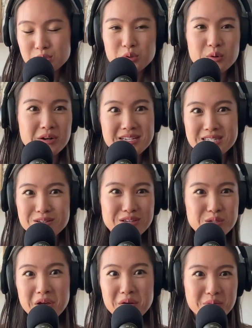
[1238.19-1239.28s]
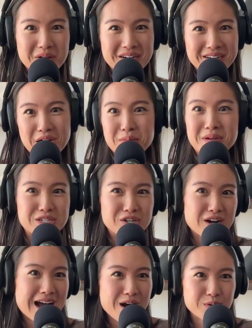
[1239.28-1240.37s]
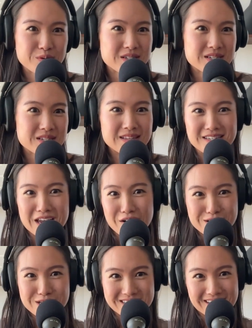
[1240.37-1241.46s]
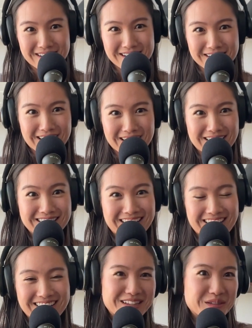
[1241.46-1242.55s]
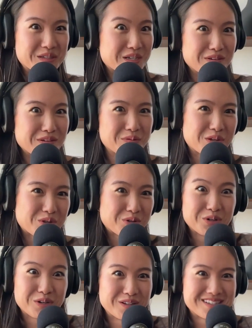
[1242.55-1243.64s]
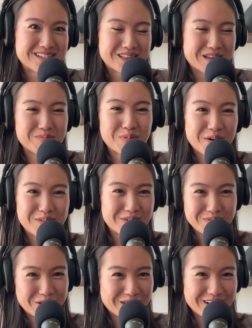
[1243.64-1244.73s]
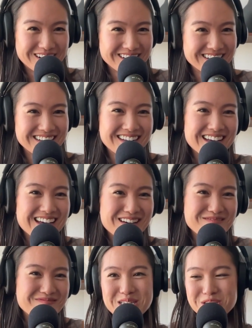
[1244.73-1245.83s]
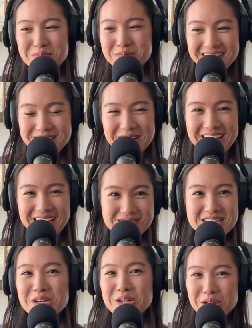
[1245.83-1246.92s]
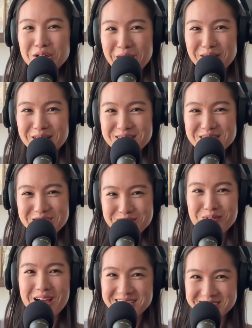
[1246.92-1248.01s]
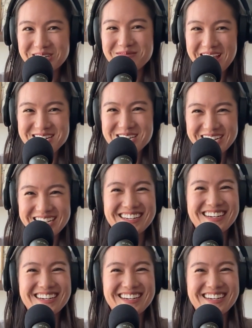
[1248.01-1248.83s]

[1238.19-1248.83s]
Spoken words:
stories of these white women coming to her house in these carriages late at night and like leaving with goods that they bought from her, which I'm like, okay, seeing a lot of parallels here to practical magic.